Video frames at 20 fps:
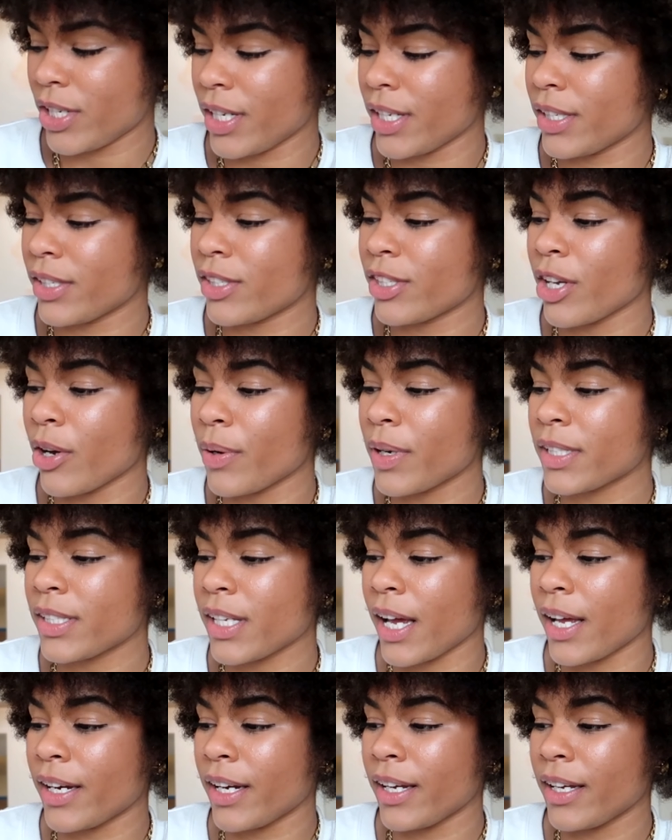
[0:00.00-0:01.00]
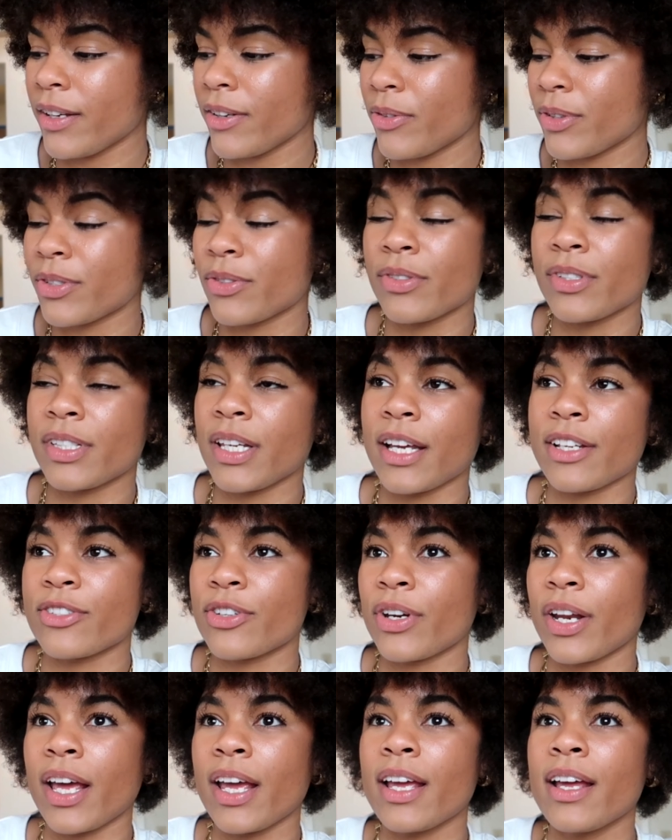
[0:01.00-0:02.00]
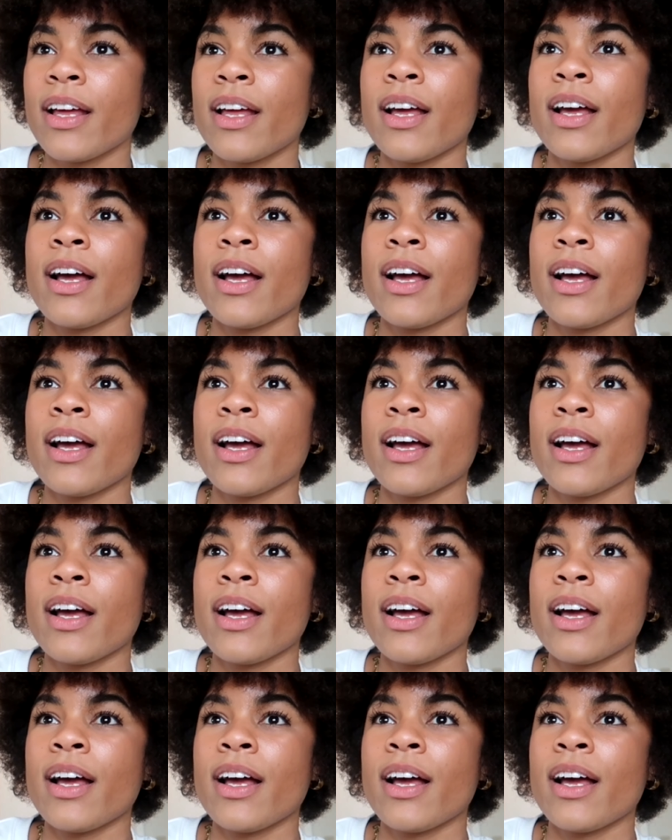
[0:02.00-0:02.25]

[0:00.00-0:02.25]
is so exciting, which was yesterday.